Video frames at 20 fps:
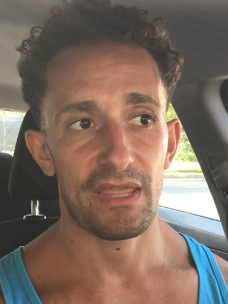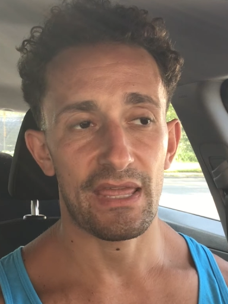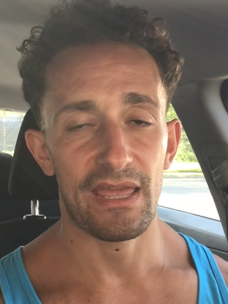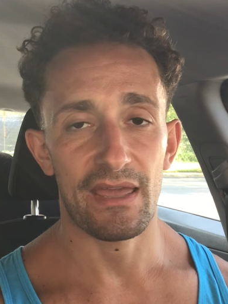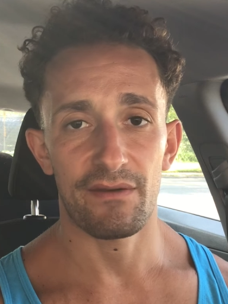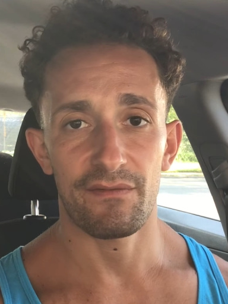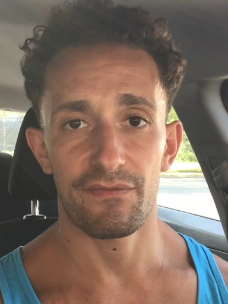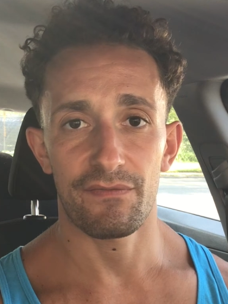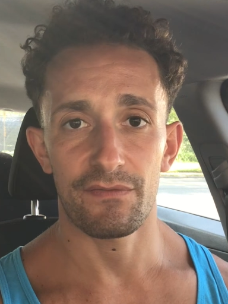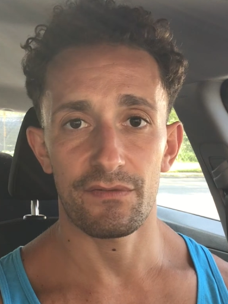
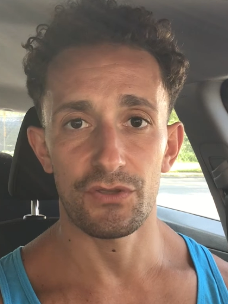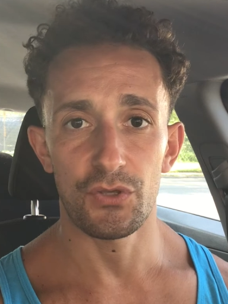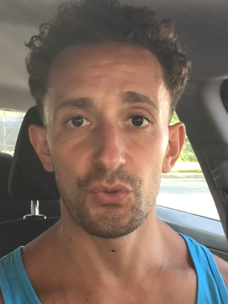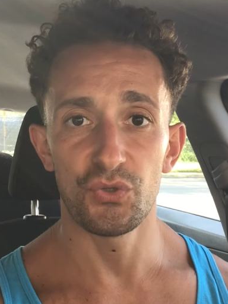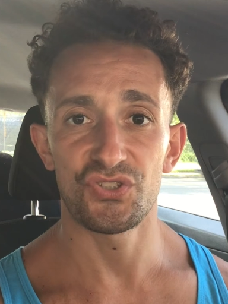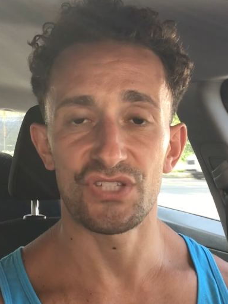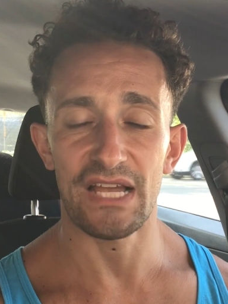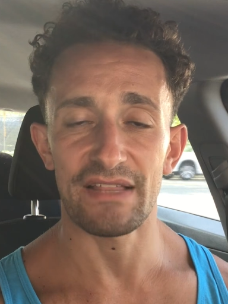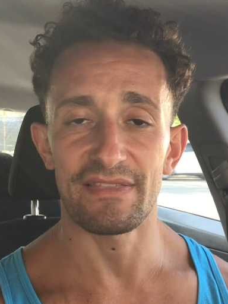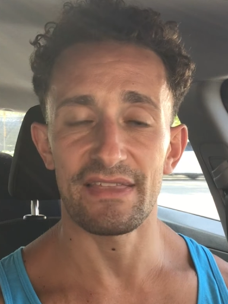if
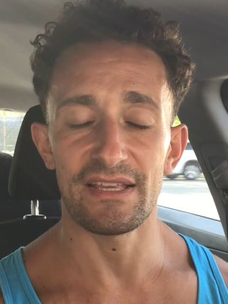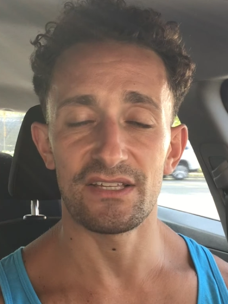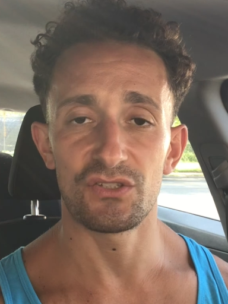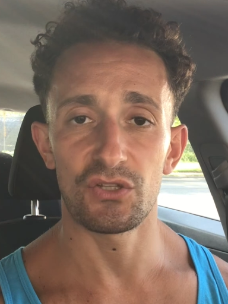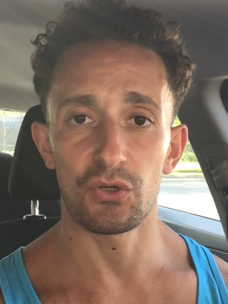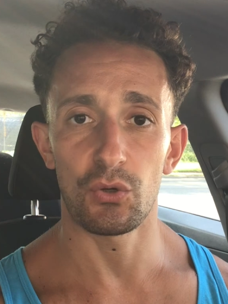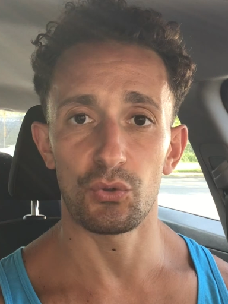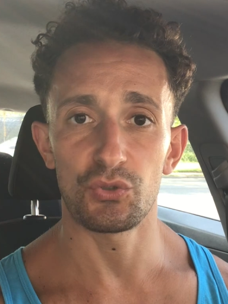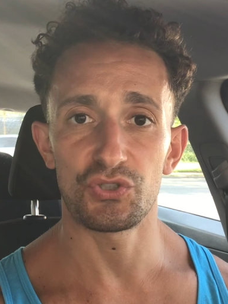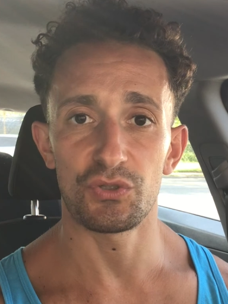you set these
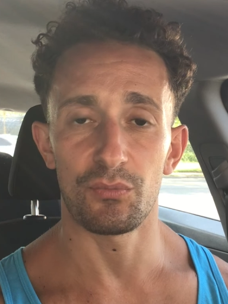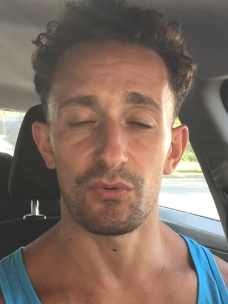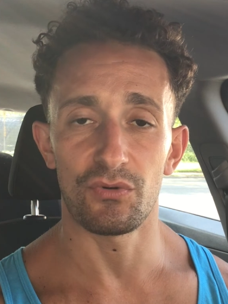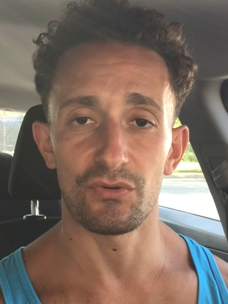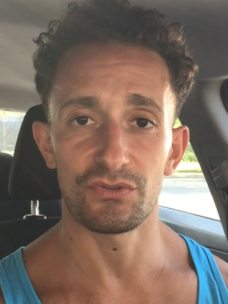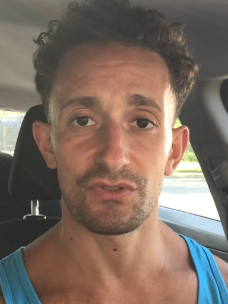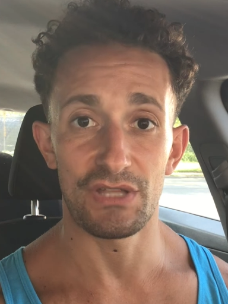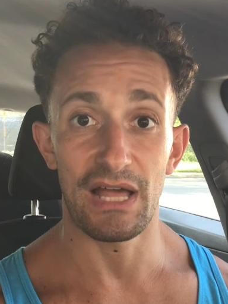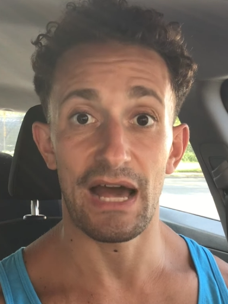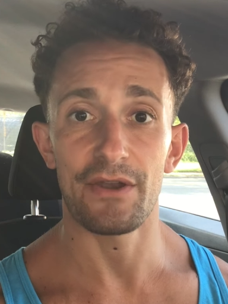
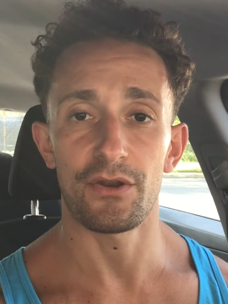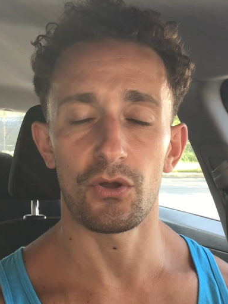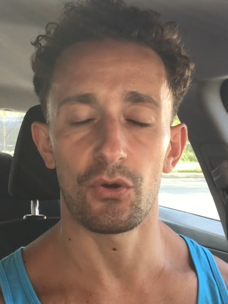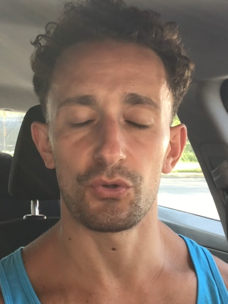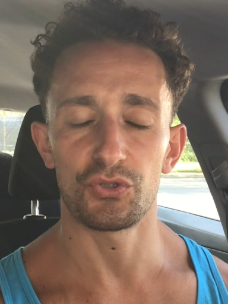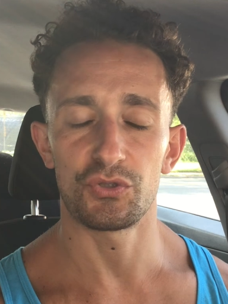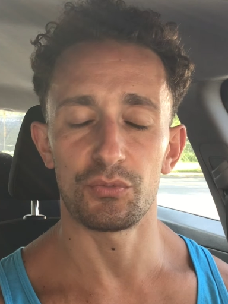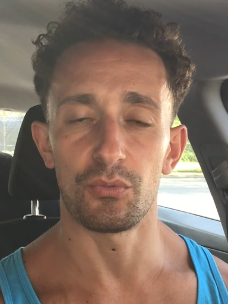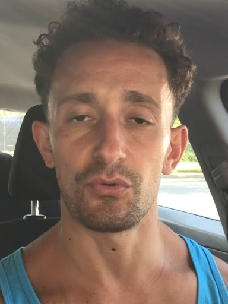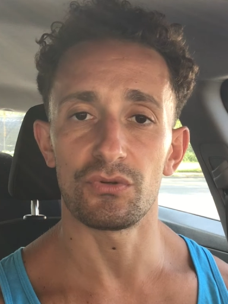negotiables,
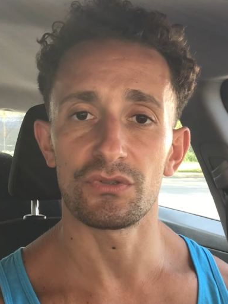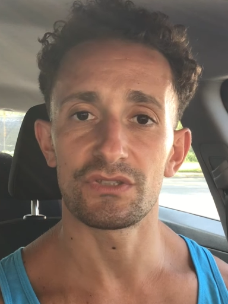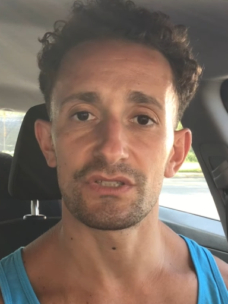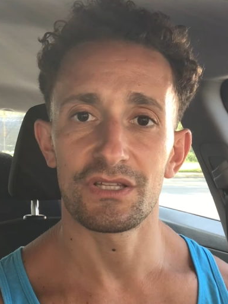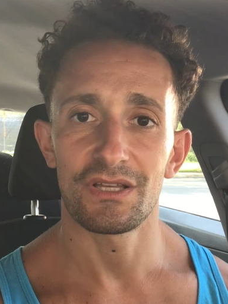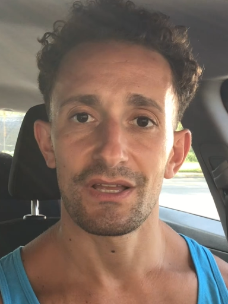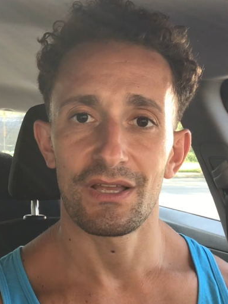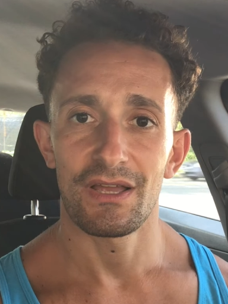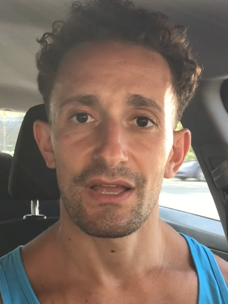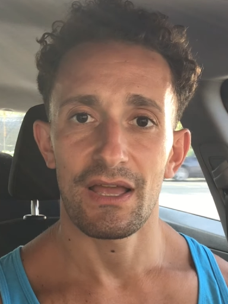non-negotiables,